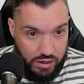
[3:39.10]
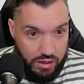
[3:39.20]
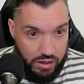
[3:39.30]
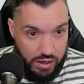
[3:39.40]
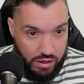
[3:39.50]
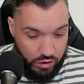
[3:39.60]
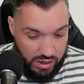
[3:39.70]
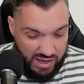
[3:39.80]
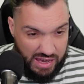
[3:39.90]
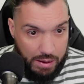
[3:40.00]
and I'm going to
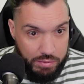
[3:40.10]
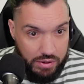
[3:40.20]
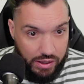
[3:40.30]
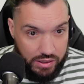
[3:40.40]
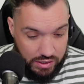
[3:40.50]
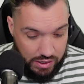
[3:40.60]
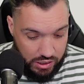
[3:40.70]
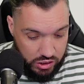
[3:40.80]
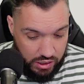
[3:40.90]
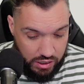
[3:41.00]
capitalize it
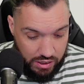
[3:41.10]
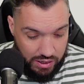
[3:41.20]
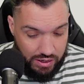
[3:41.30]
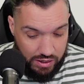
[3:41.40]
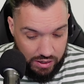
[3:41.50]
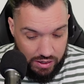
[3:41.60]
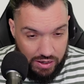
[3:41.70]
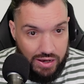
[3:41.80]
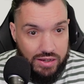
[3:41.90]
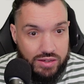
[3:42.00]
actually,
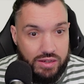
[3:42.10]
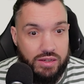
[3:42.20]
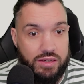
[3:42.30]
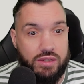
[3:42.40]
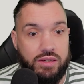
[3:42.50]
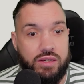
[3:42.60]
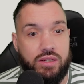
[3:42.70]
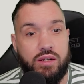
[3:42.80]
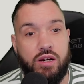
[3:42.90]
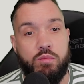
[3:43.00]
isn't
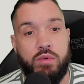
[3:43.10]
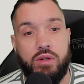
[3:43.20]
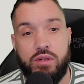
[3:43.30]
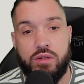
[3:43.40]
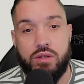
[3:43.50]
determined